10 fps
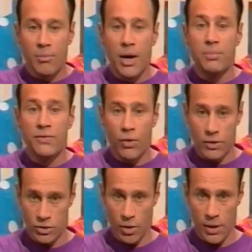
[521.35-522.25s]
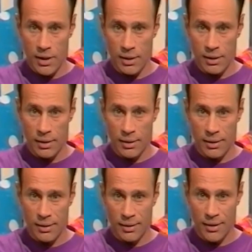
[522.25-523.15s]
But before the story,
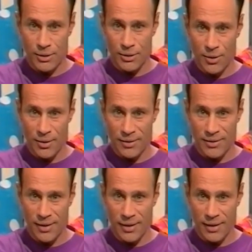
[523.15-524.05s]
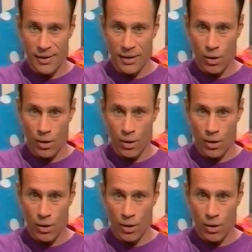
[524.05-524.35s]
let's look at the